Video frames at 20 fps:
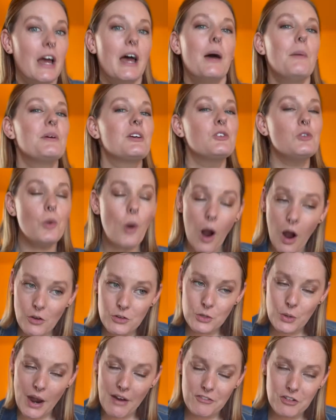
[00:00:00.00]
because you also
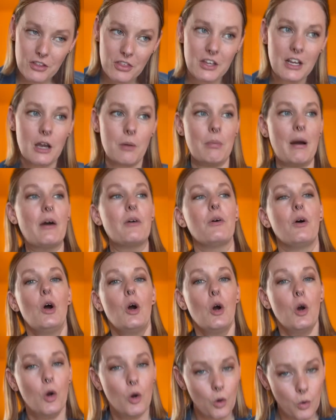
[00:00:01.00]
have to think about
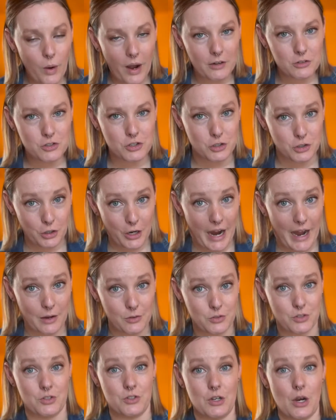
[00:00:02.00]
who else in your
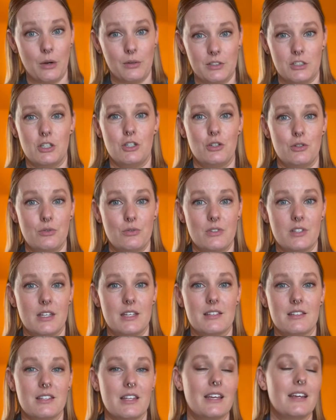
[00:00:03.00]
house is going to use
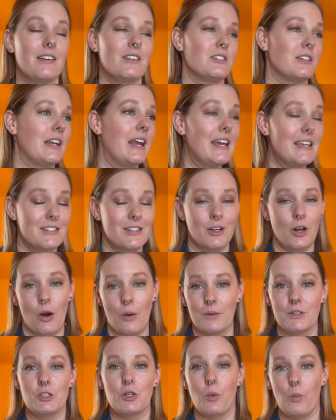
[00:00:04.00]
these things and is it
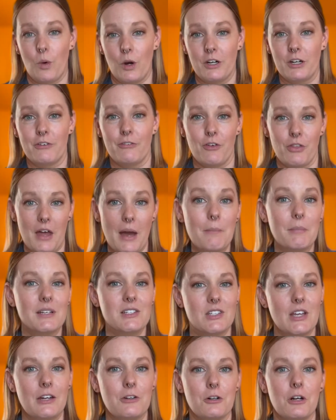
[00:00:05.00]
going to work for them,
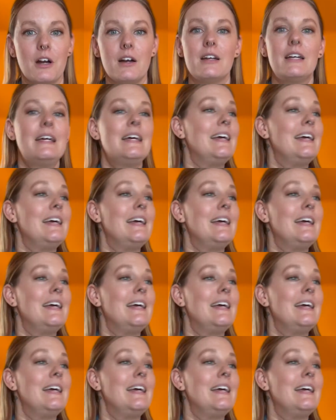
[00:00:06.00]
etc.